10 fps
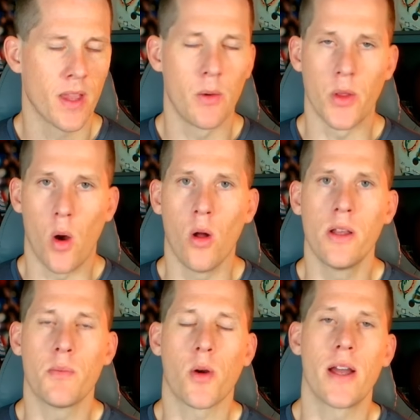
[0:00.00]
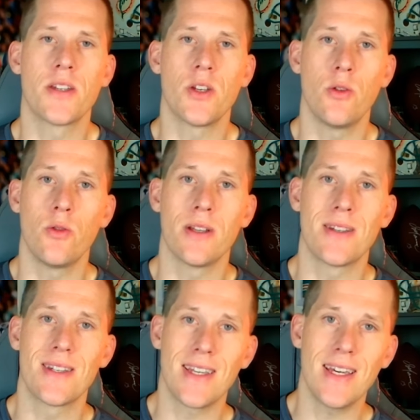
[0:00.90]
And with all-in pricing, you can
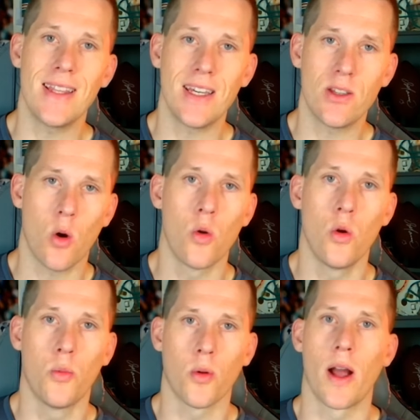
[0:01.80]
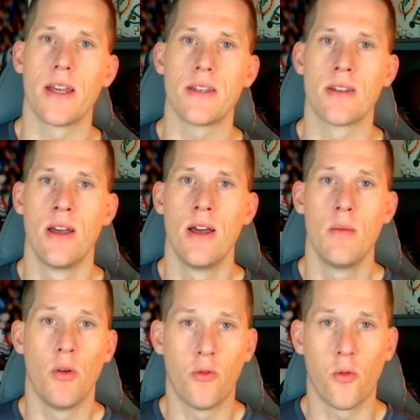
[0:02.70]
see the total price
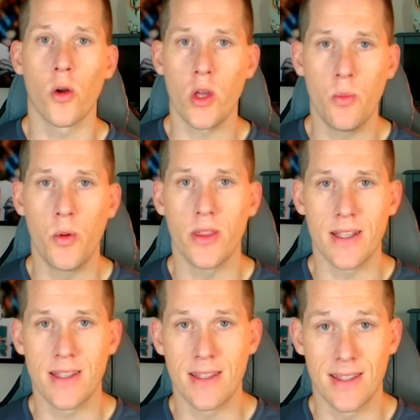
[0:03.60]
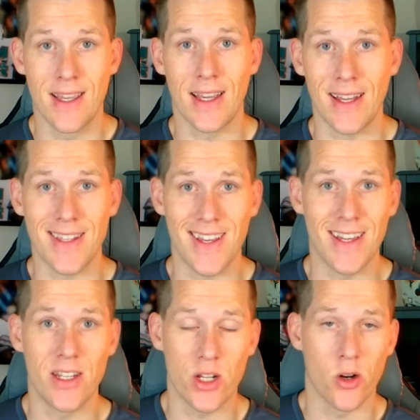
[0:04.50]
before you put the tickets
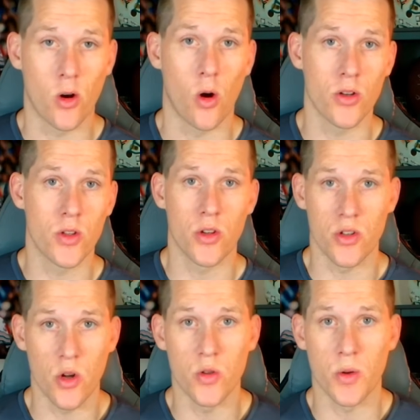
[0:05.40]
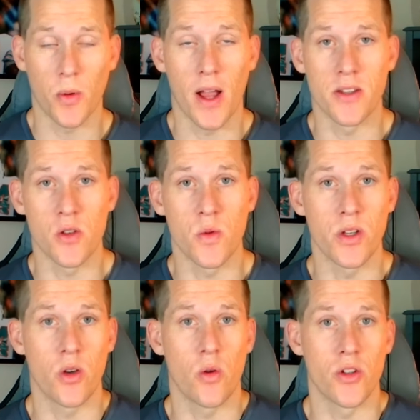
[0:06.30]
into your cart, so there's no surprises when
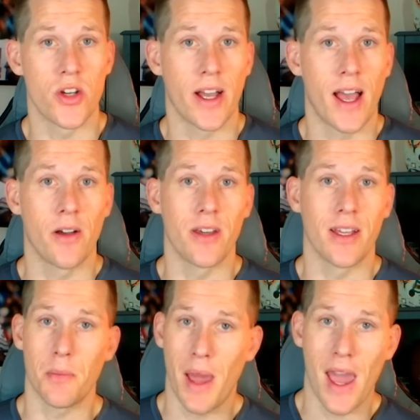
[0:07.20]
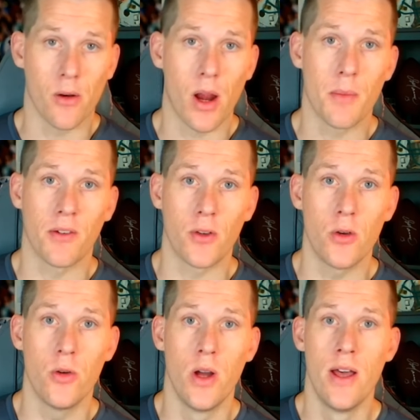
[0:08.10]
you go to check out. You get the panoramic
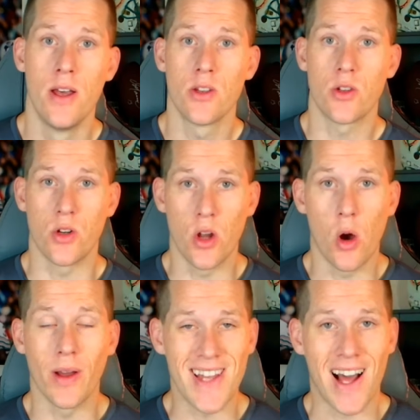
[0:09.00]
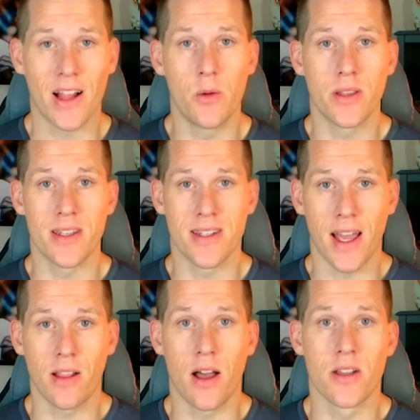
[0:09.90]
view, so you know exactly what the
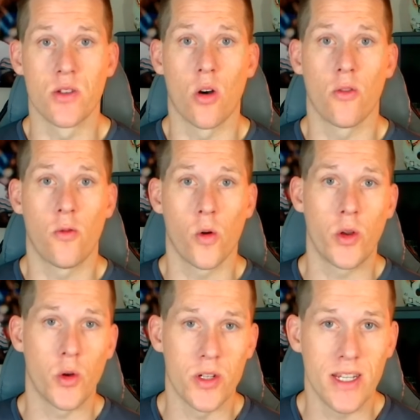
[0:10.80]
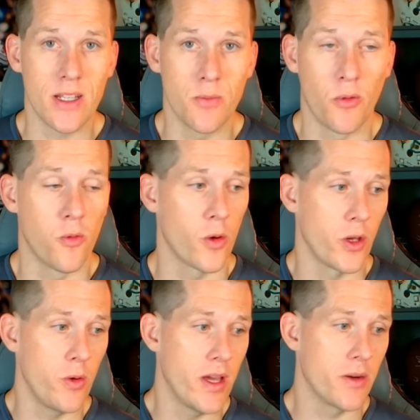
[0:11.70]
sight lines are for your seat before
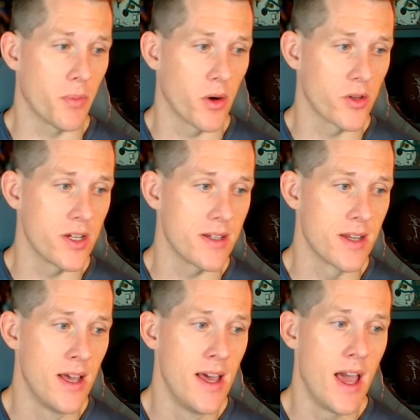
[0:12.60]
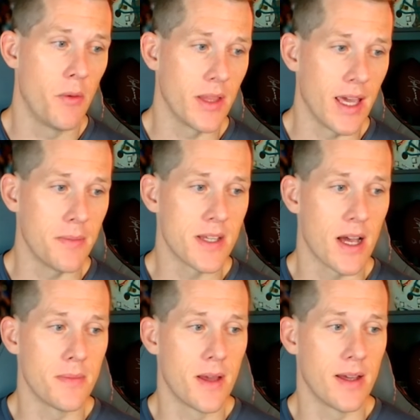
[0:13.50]
you hit purchase. And with the
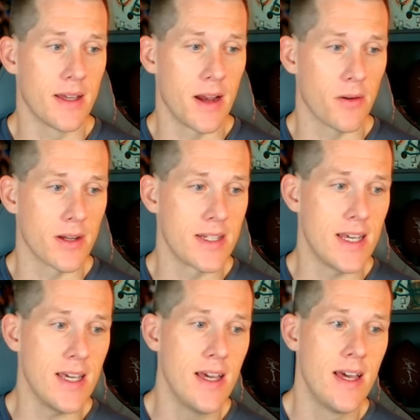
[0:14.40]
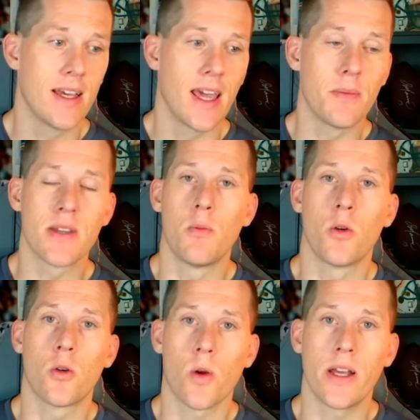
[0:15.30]
Gametime guarantee, Gametime
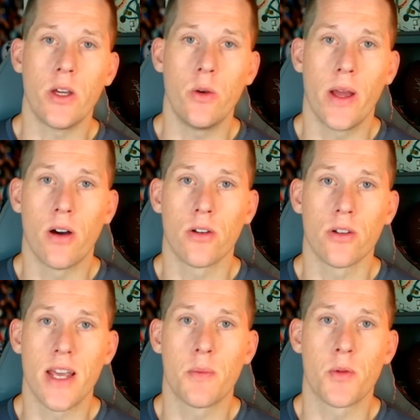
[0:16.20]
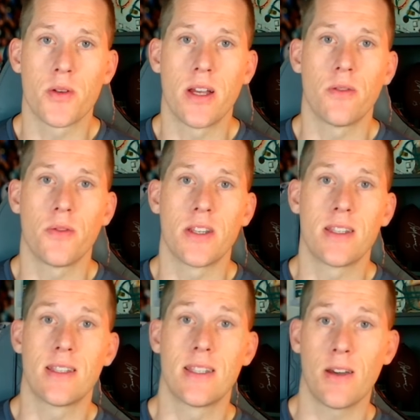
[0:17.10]
will credit you 110% of the
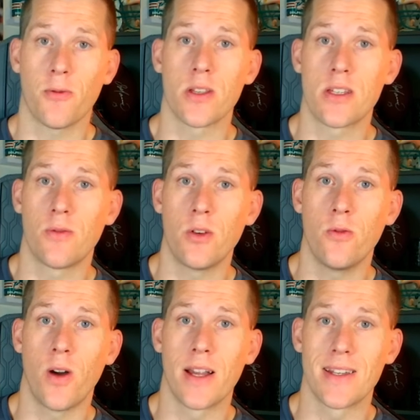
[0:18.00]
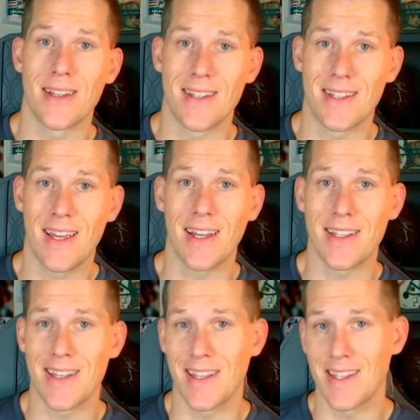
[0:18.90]
difference if you find
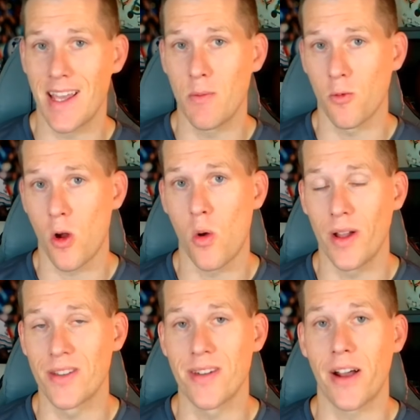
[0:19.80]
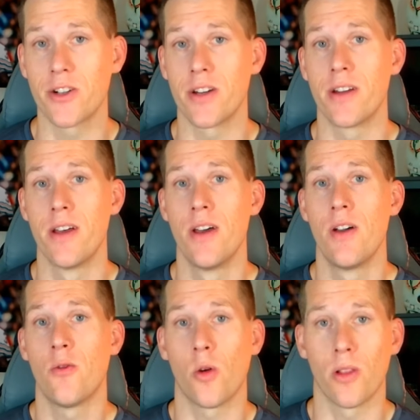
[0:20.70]
tickets in the same row and section
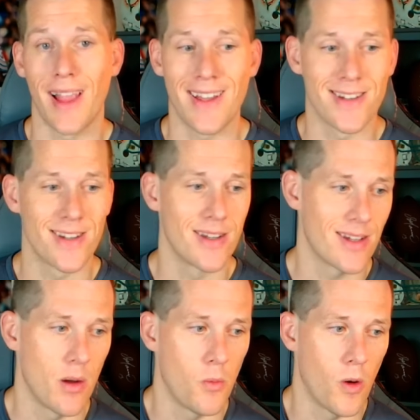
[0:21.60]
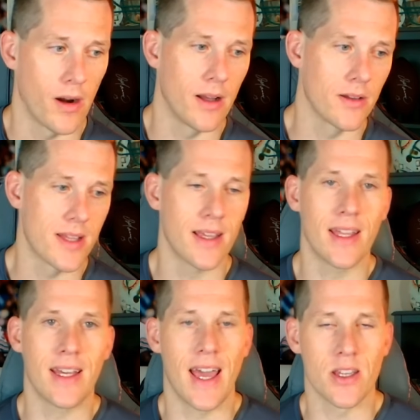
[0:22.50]
for less somewhere else. Take
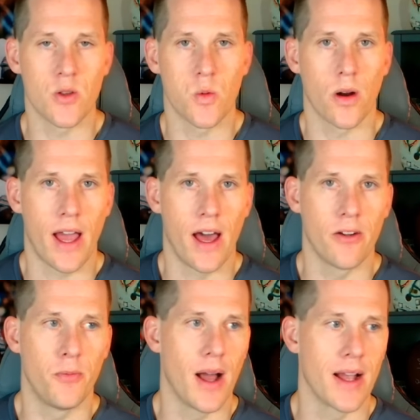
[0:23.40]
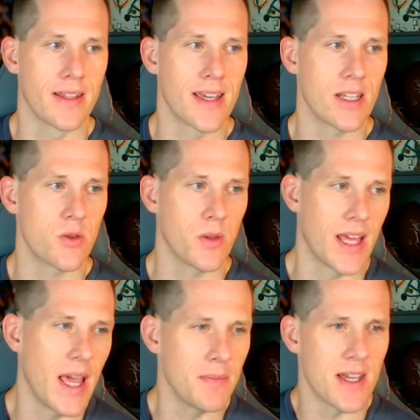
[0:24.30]
the guesswork out of buying tickets with
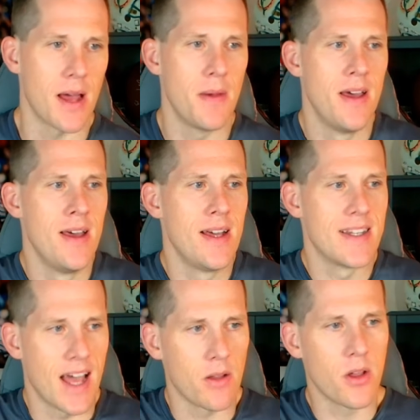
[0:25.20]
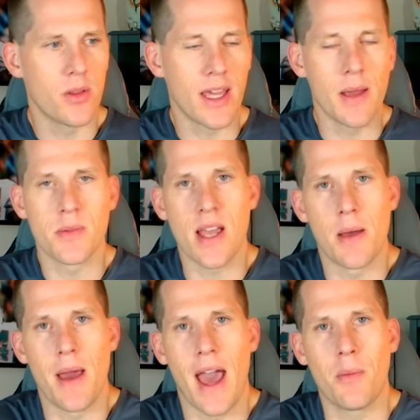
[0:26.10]
Gametime. Download the
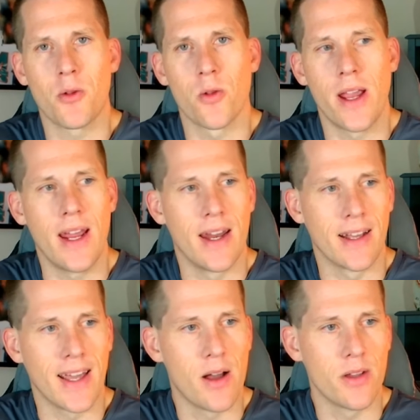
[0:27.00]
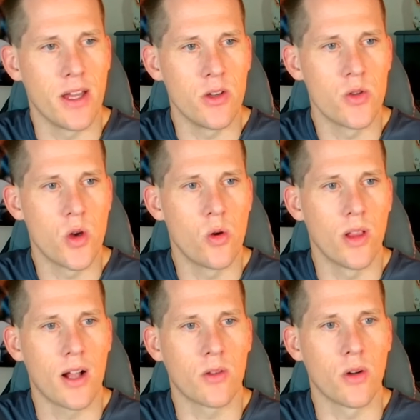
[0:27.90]
Gametime app, create an account, and use code
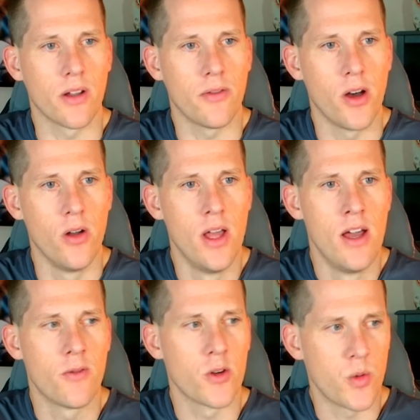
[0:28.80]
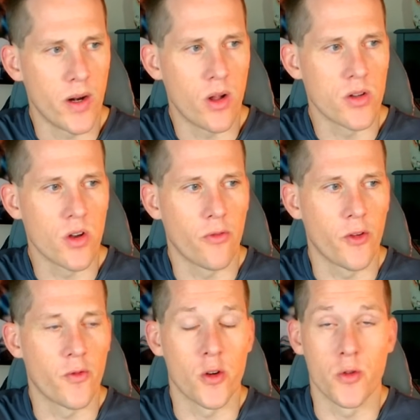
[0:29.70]
LOCKEDONNFL for $20 off
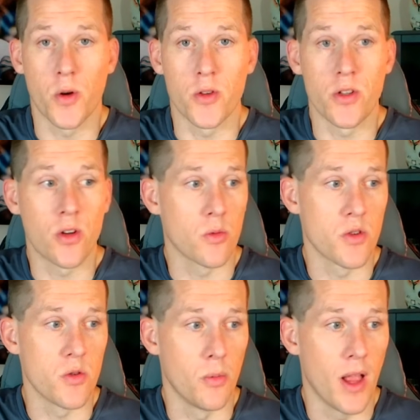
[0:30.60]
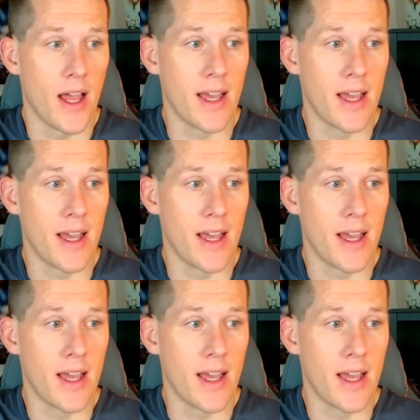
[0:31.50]
your first purchase. Terms do apply.